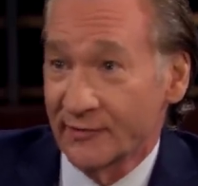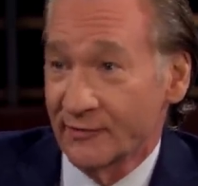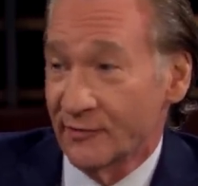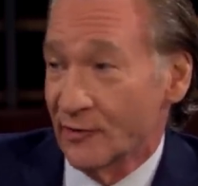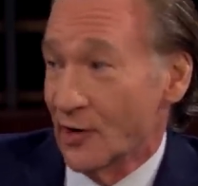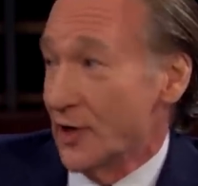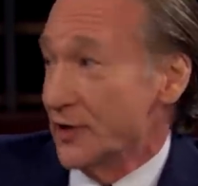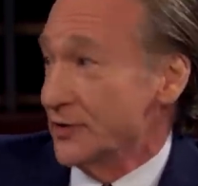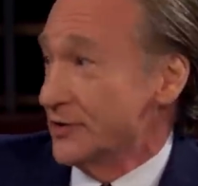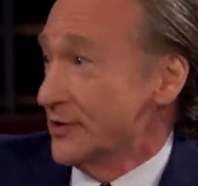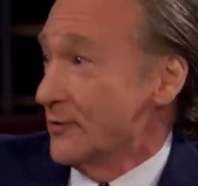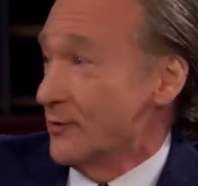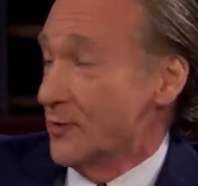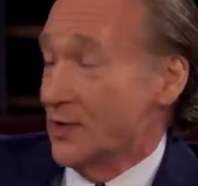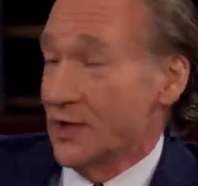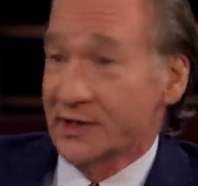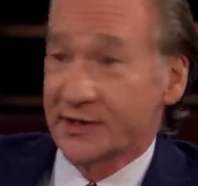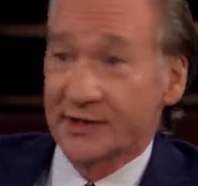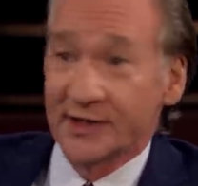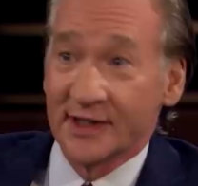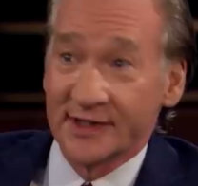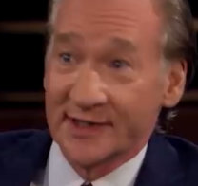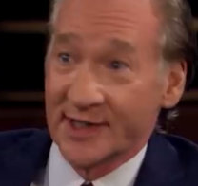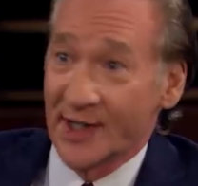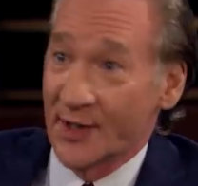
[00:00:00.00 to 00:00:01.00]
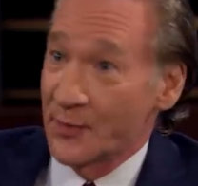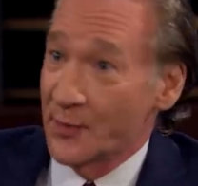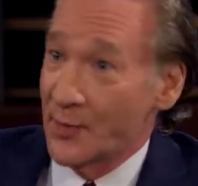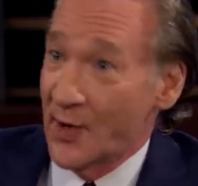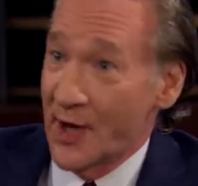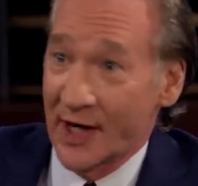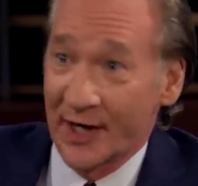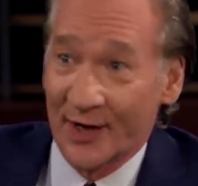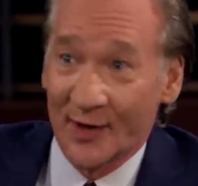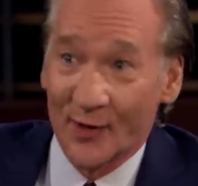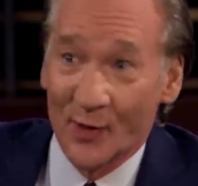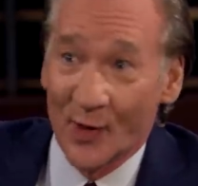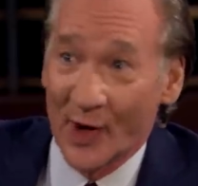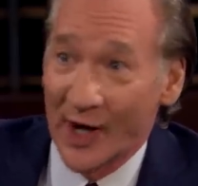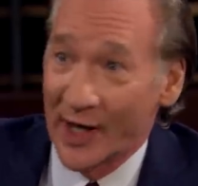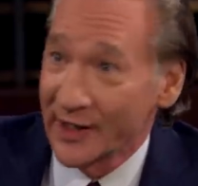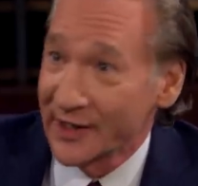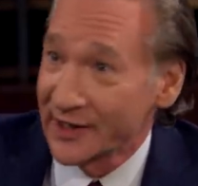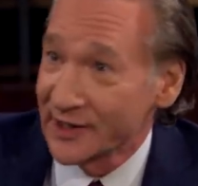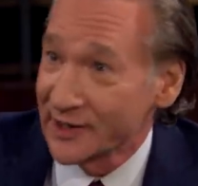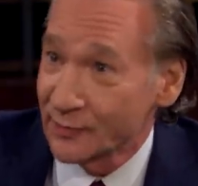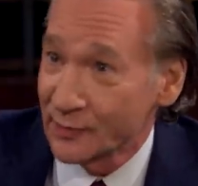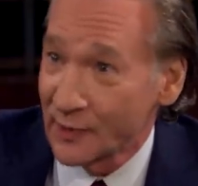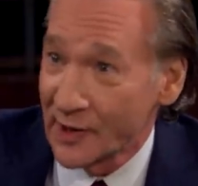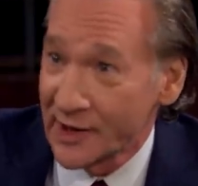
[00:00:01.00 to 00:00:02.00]
runs a business empire while
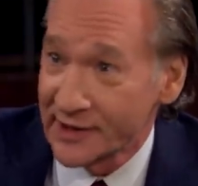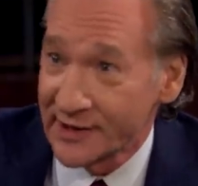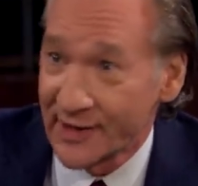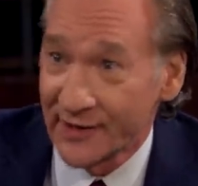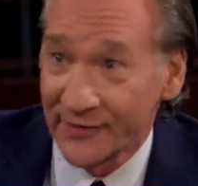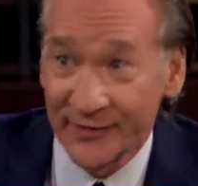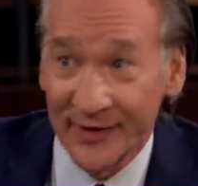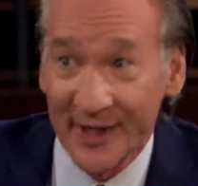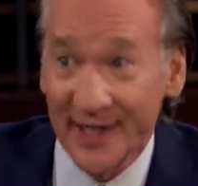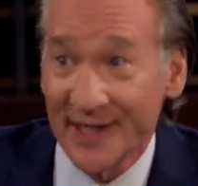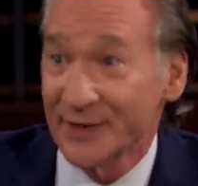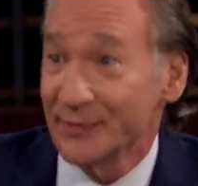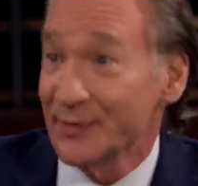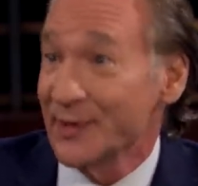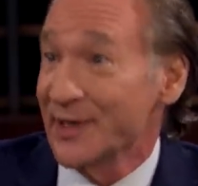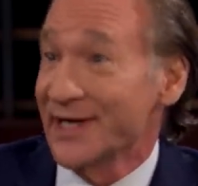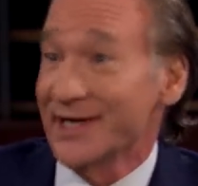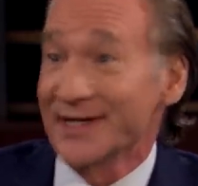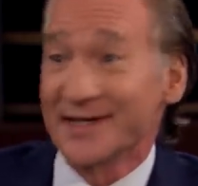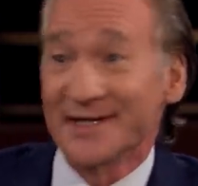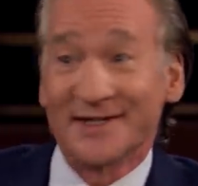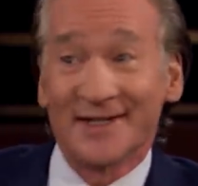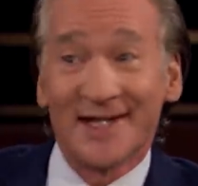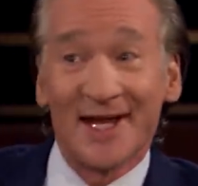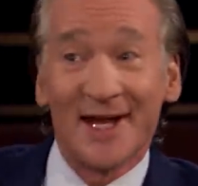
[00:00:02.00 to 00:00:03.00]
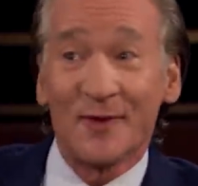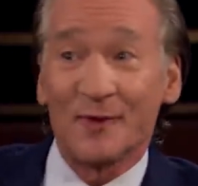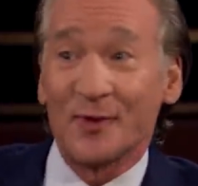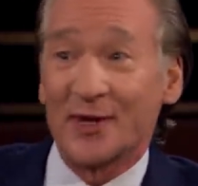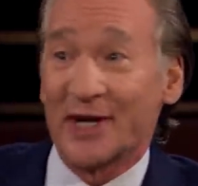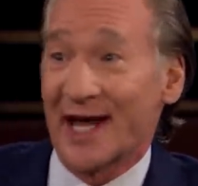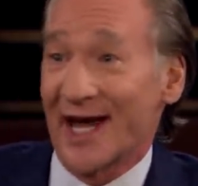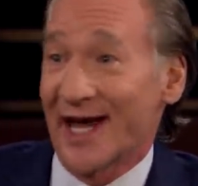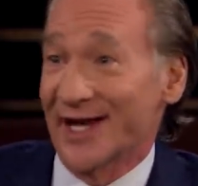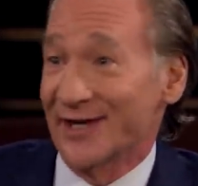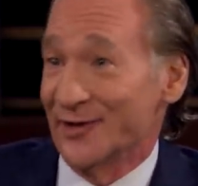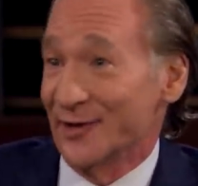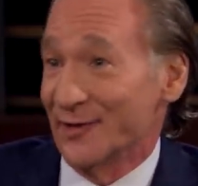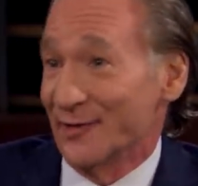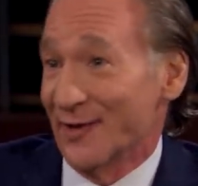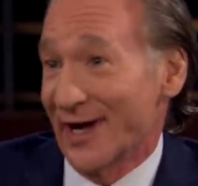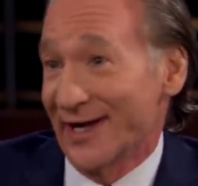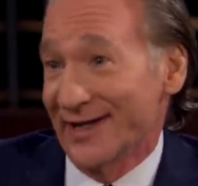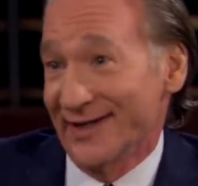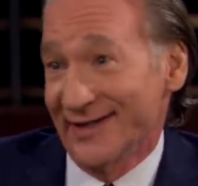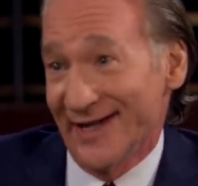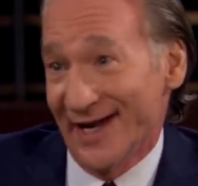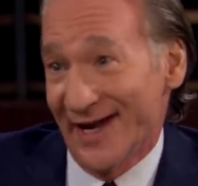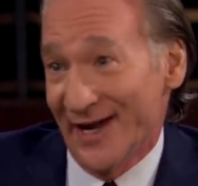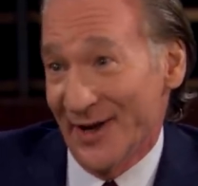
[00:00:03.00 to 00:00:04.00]
he's president, things we didn't think we had to
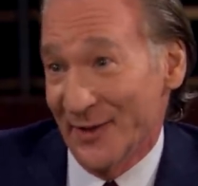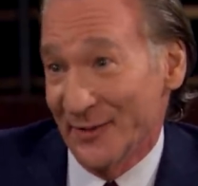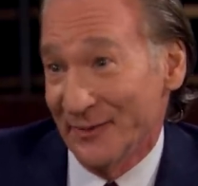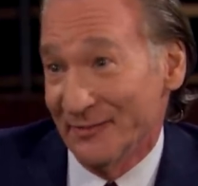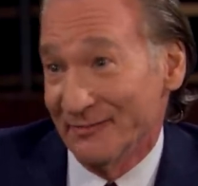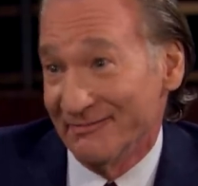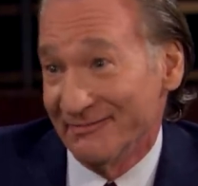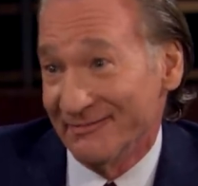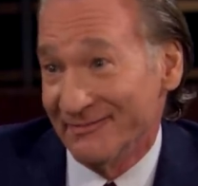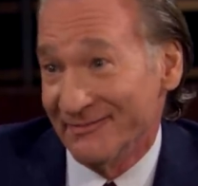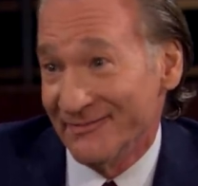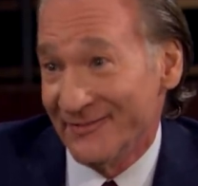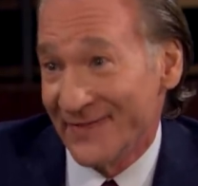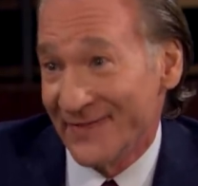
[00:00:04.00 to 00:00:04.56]
write down. Right.